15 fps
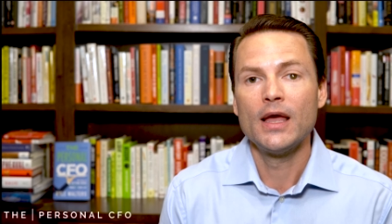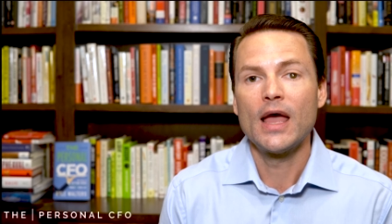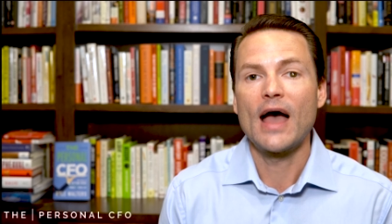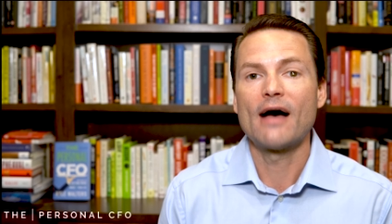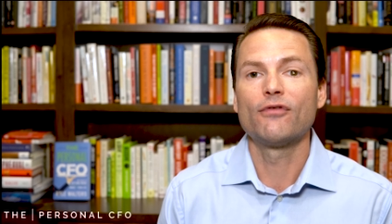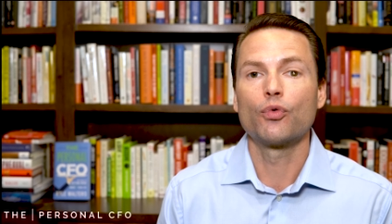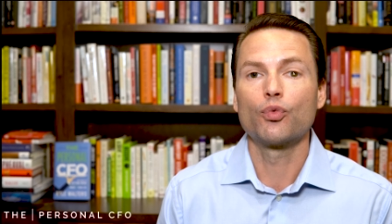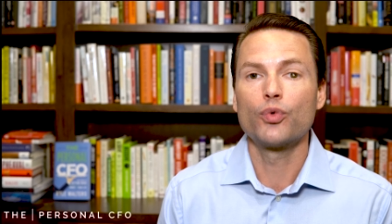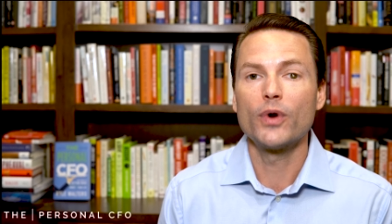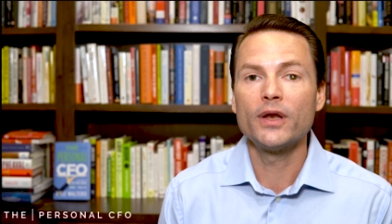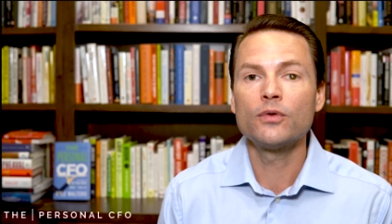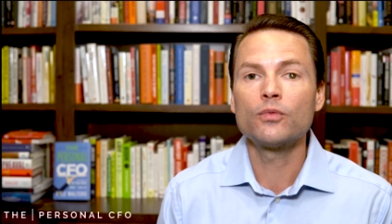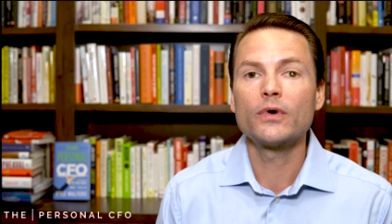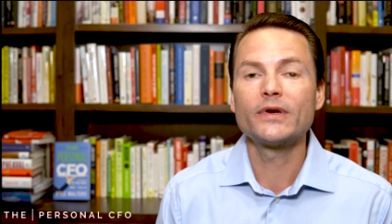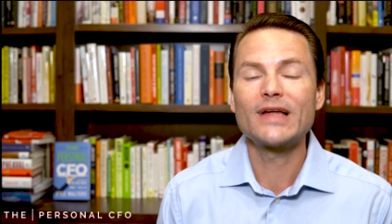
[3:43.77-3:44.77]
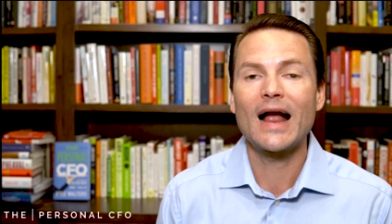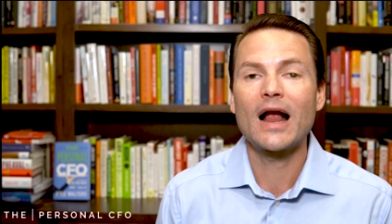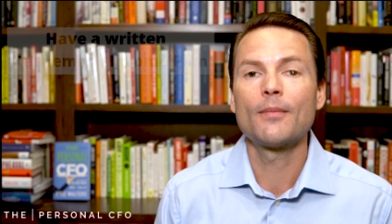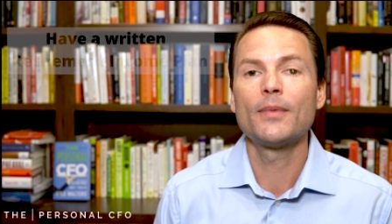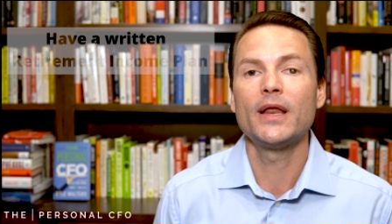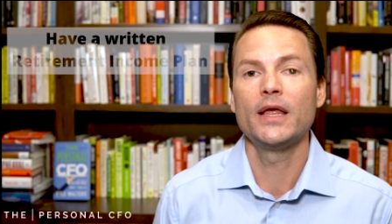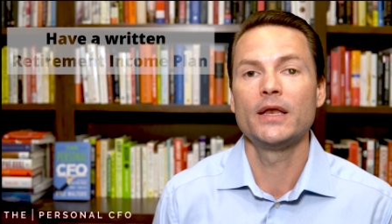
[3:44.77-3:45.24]
Have a written
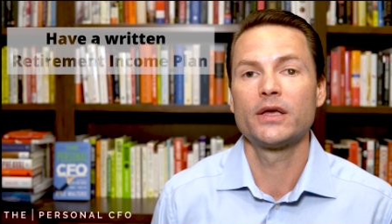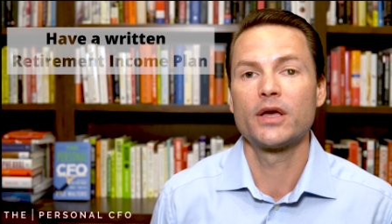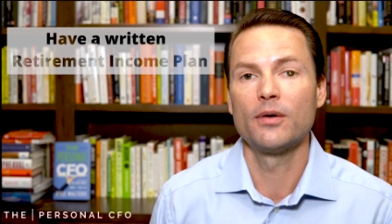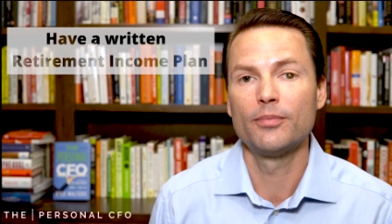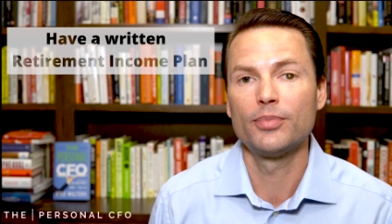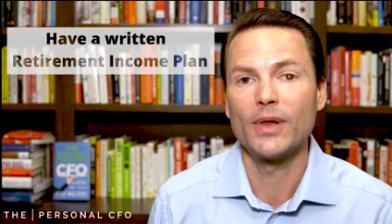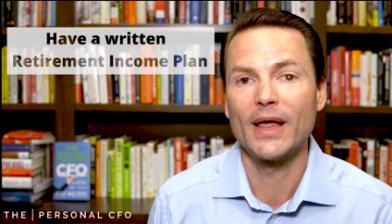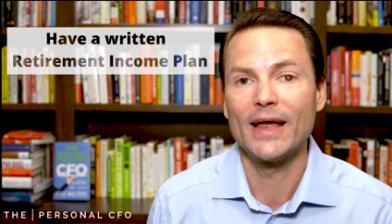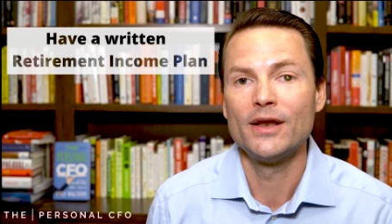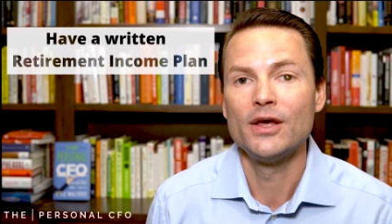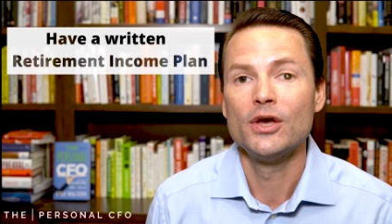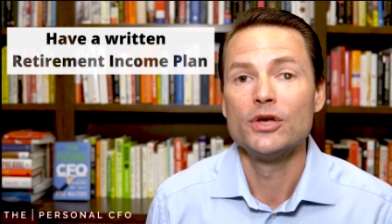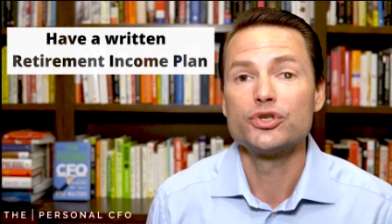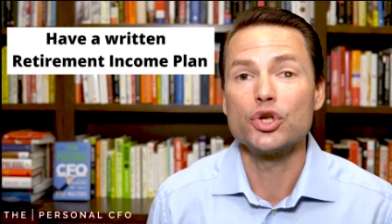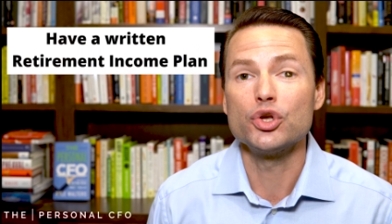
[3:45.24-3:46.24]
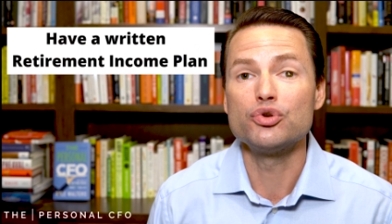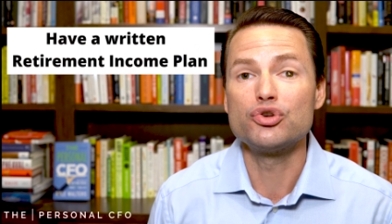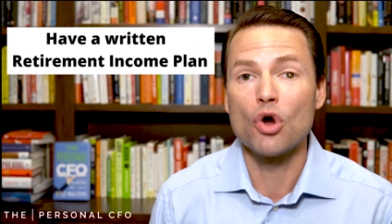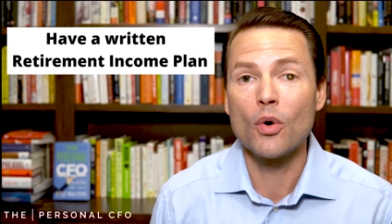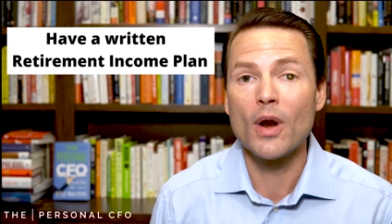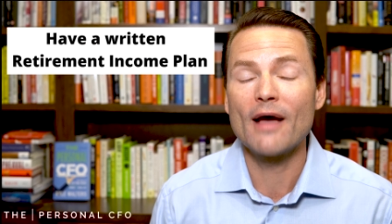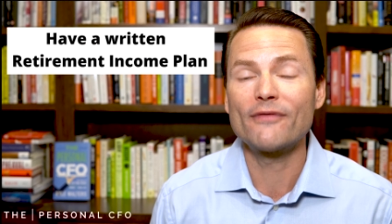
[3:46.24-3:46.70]
retirement income plan so you
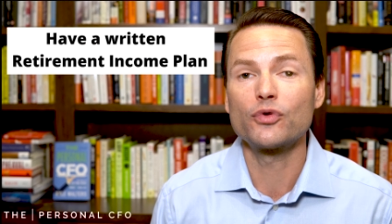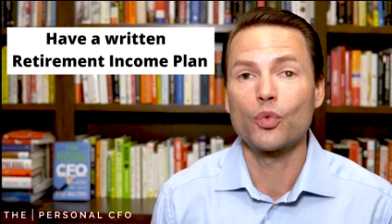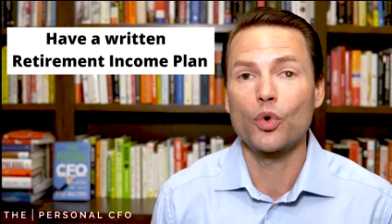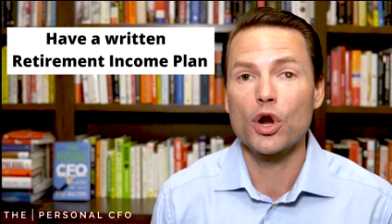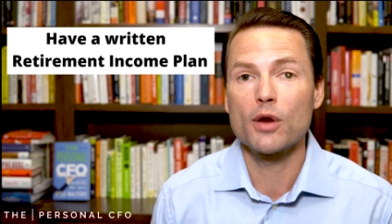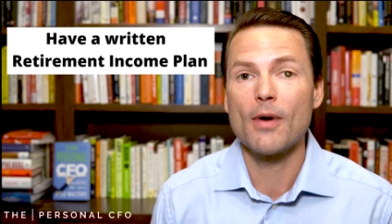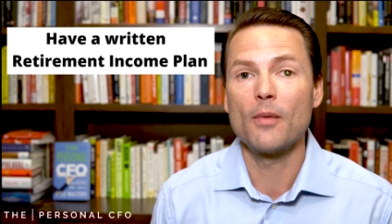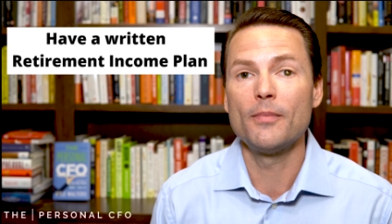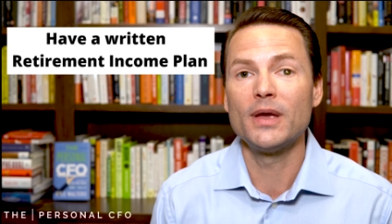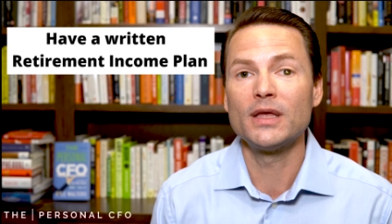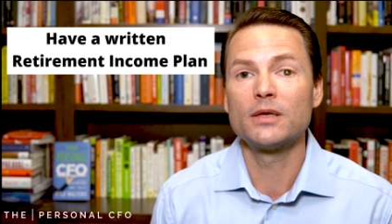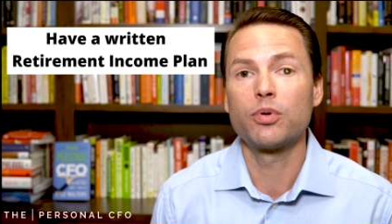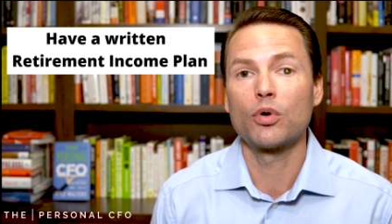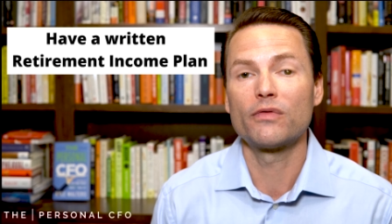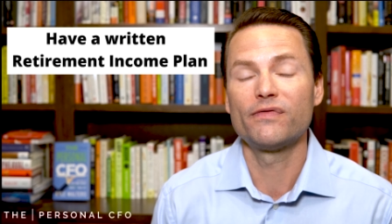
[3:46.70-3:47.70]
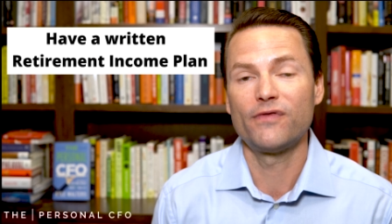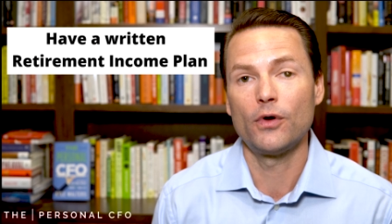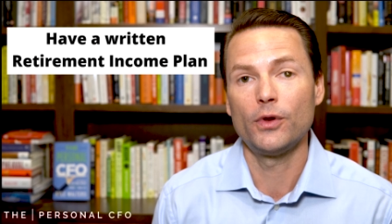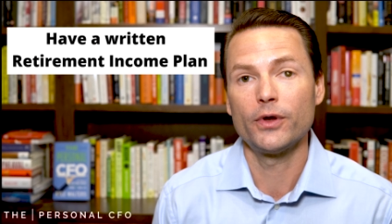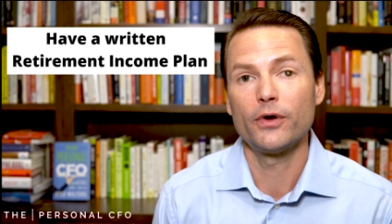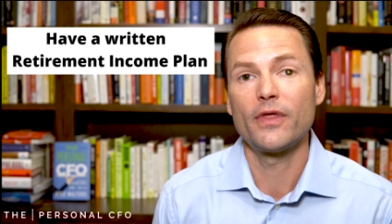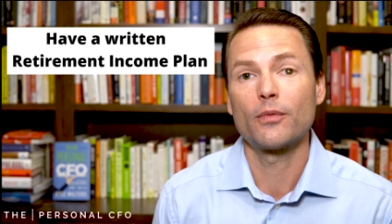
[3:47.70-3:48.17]
don't have to worry about being the
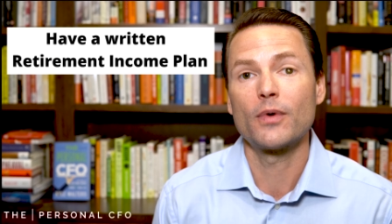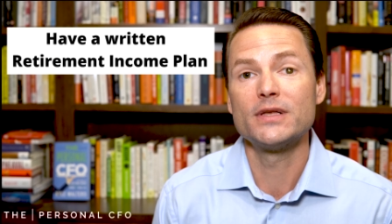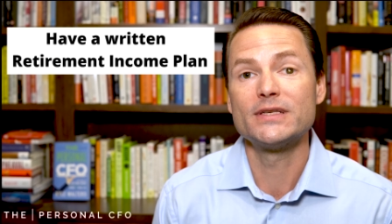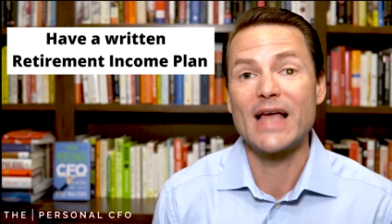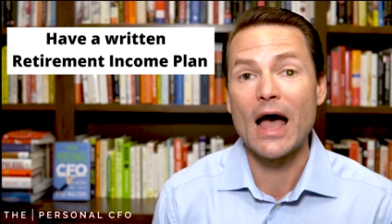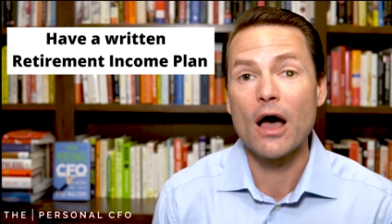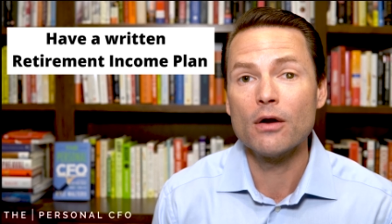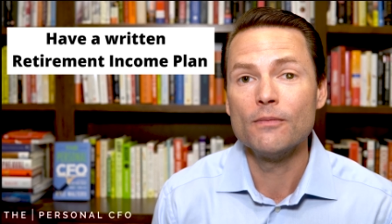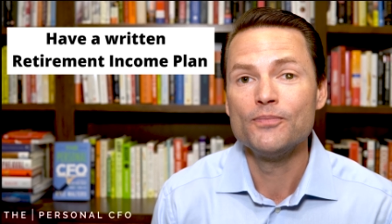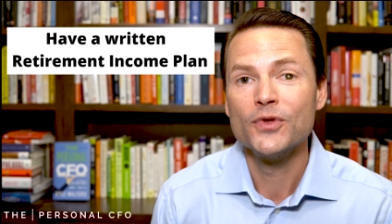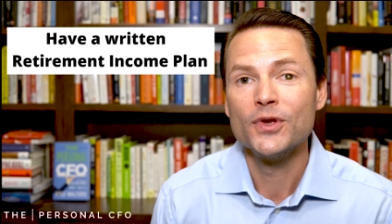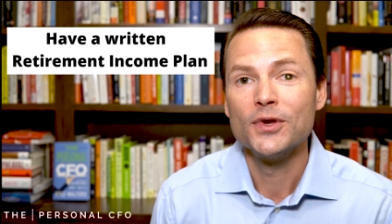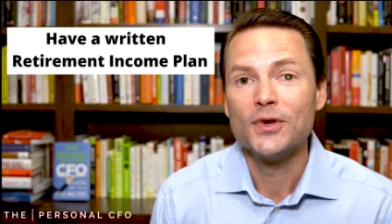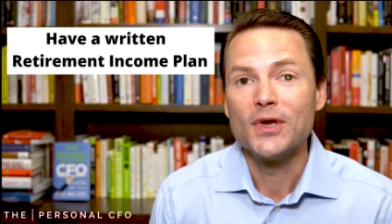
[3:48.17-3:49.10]
portfolio that runs out